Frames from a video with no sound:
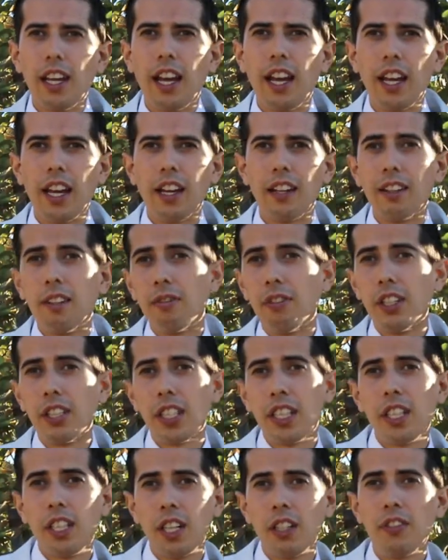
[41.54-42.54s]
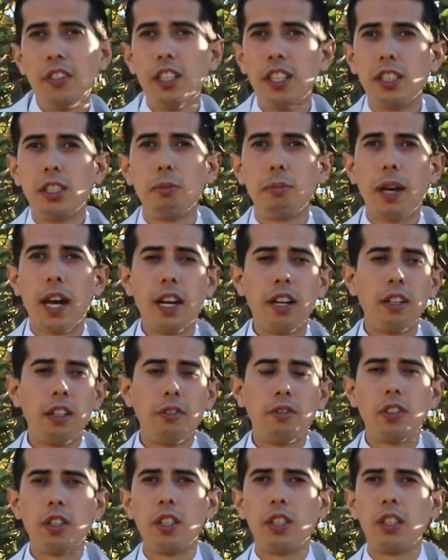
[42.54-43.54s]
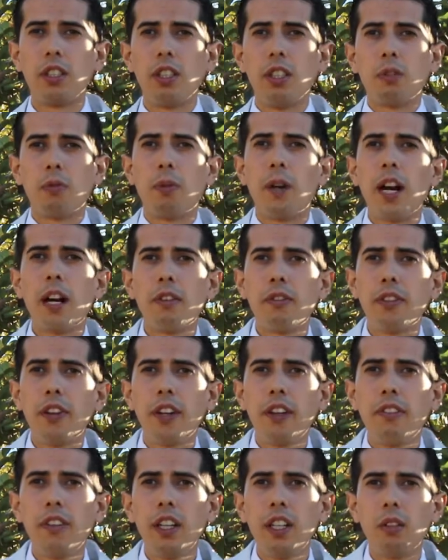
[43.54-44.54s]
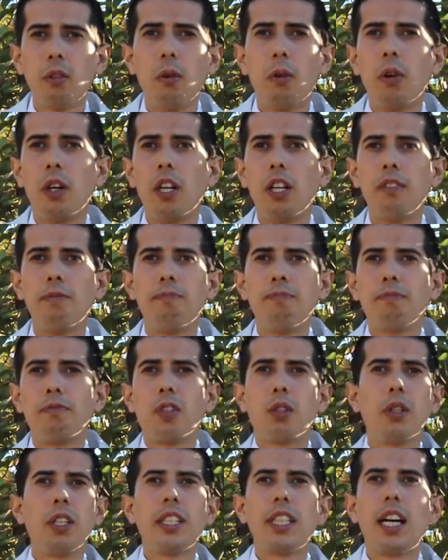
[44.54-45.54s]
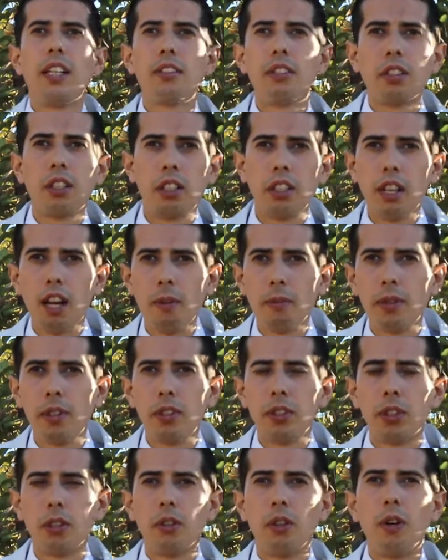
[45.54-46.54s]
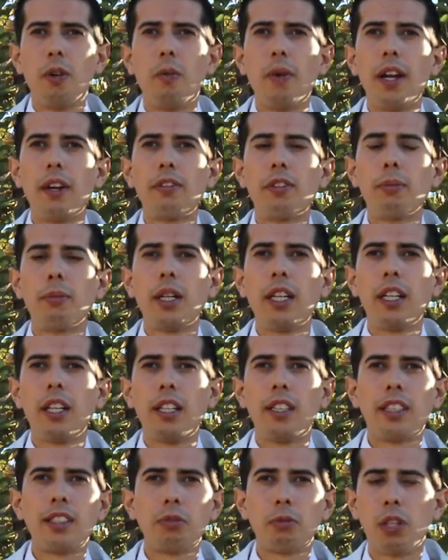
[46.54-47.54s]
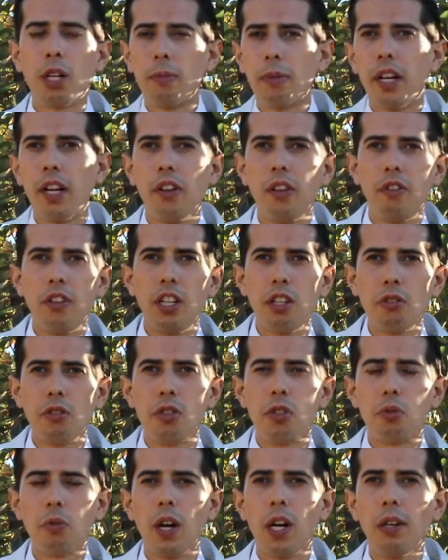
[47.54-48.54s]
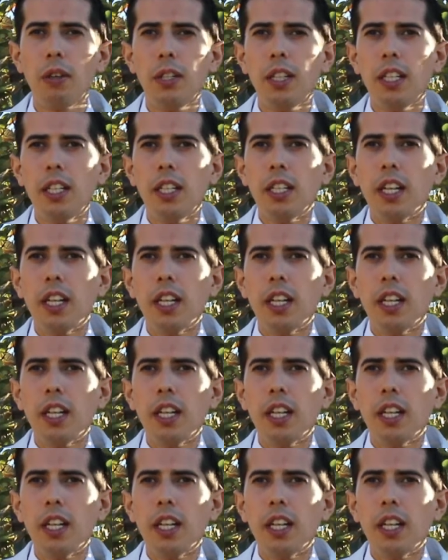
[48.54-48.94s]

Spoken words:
And funny enough, it doesn't matter if you're right in front of it or 3,000 kilometers away from it, and that's one of my other videos as well.